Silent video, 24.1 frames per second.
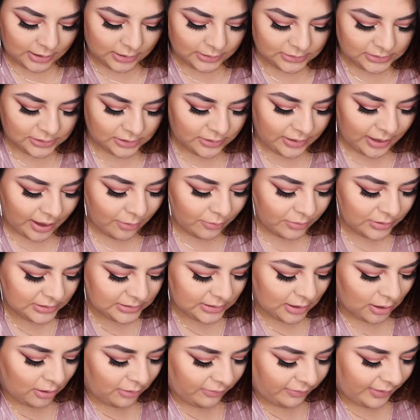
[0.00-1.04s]
So that was
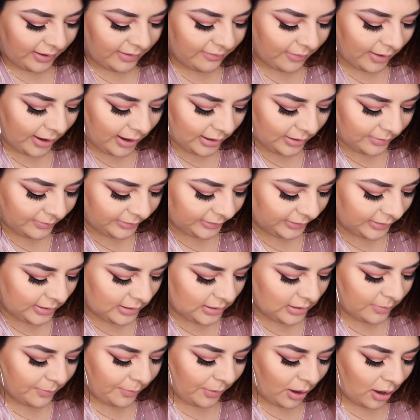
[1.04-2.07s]
all 5 items
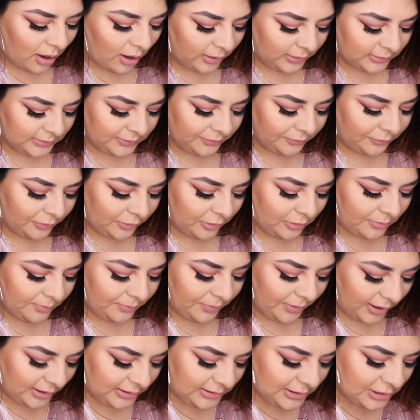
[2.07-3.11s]
in the box for
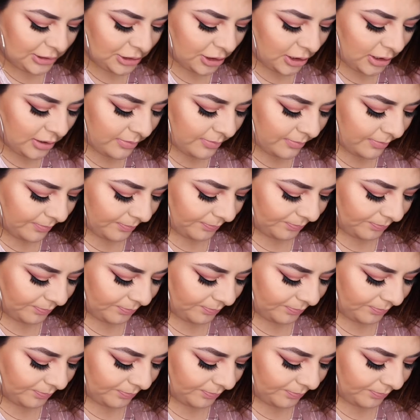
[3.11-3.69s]
Boxycharm.